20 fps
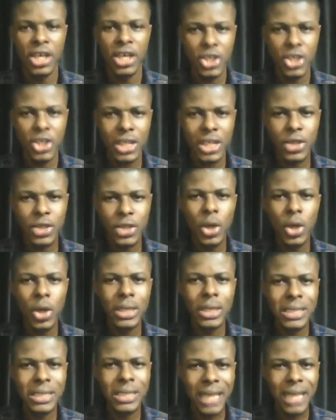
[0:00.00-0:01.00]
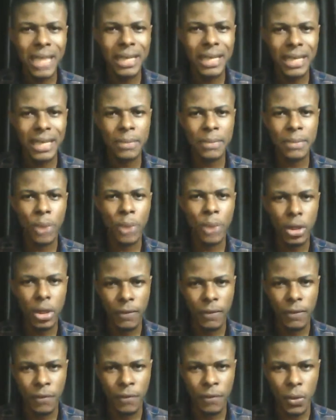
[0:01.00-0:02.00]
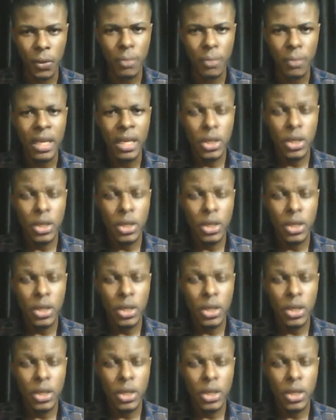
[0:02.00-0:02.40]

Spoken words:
It's just that you understand that point of view.